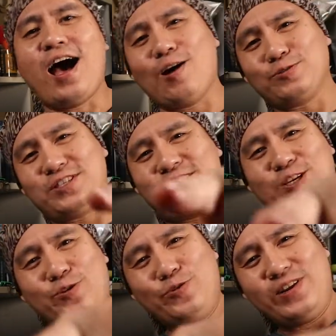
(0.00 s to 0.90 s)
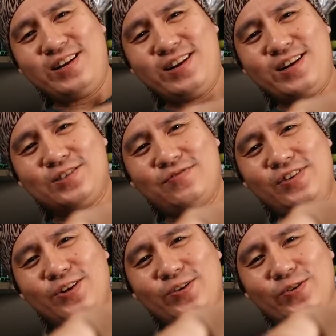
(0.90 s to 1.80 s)
I'll see you in the next
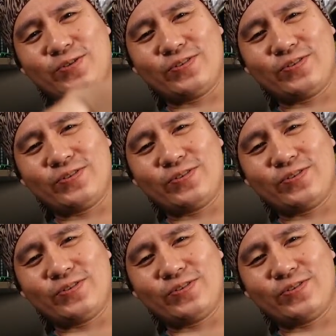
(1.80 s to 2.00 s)
video.